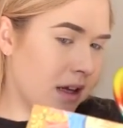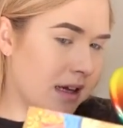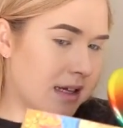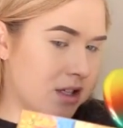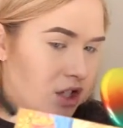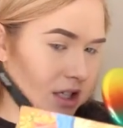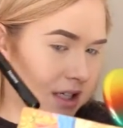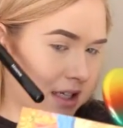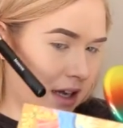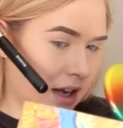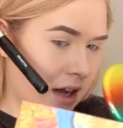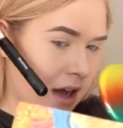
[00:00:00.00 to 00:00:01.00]
is just
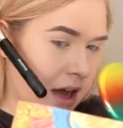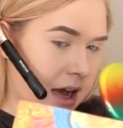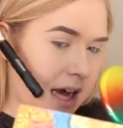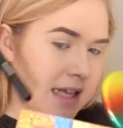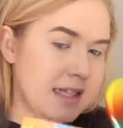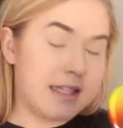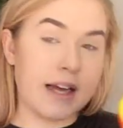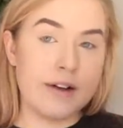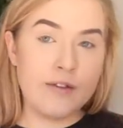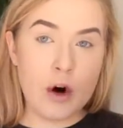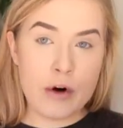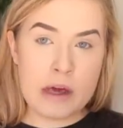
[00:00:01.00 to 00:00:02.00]
that instead
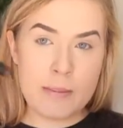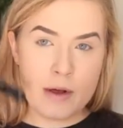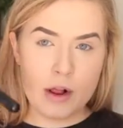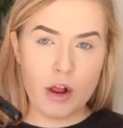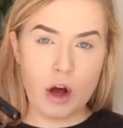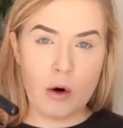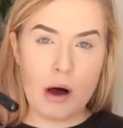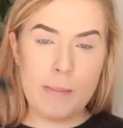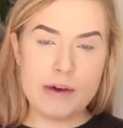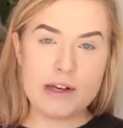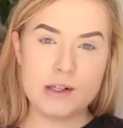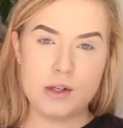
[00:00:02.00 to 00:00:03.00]
of going a bit lower,
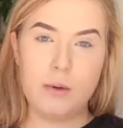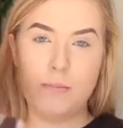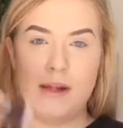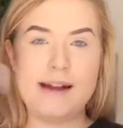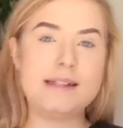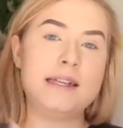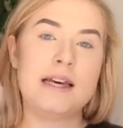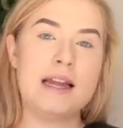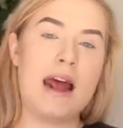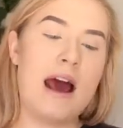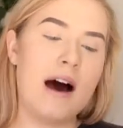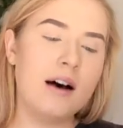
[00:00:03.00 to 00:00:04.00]
because you're blending
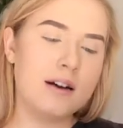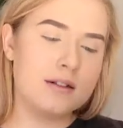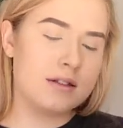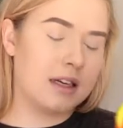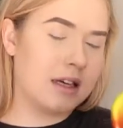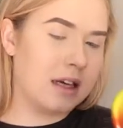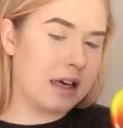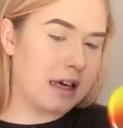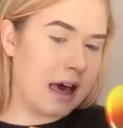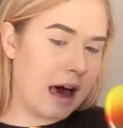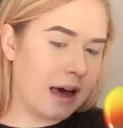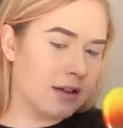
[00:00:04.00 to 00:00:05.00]
it out, it
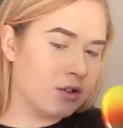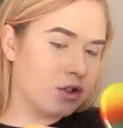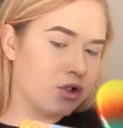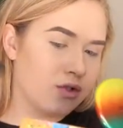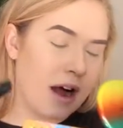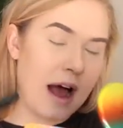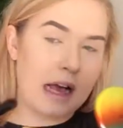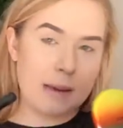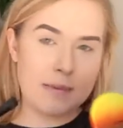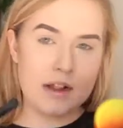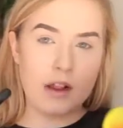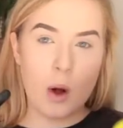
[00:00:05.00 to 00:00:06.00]
can drag a
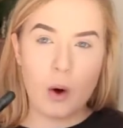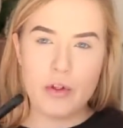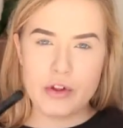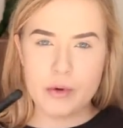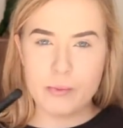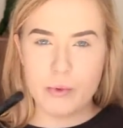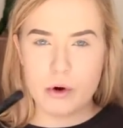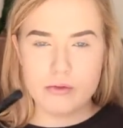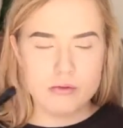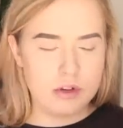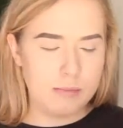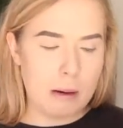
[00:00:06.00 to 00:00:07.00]
bit lower than
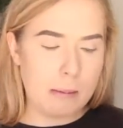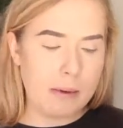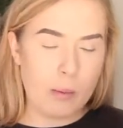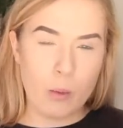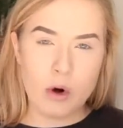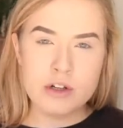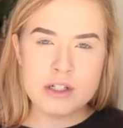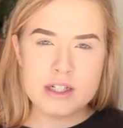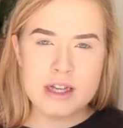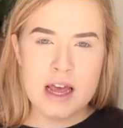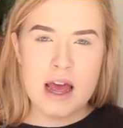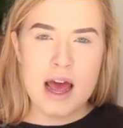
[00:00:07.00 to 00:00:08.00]
what you probably
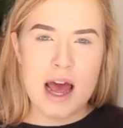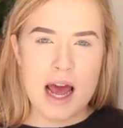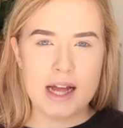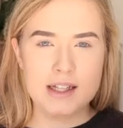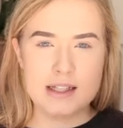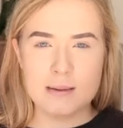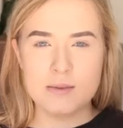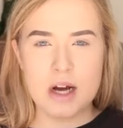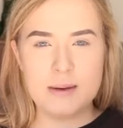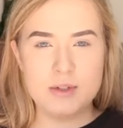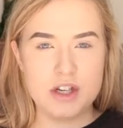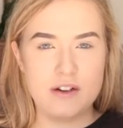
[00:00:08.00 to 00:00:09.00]
want. And
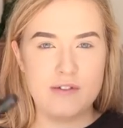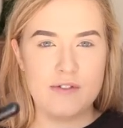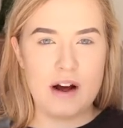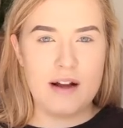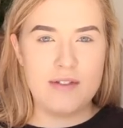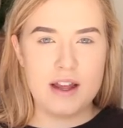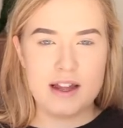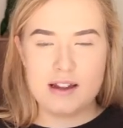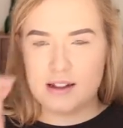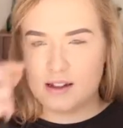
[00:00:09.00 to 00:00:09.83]
sometimes you can find that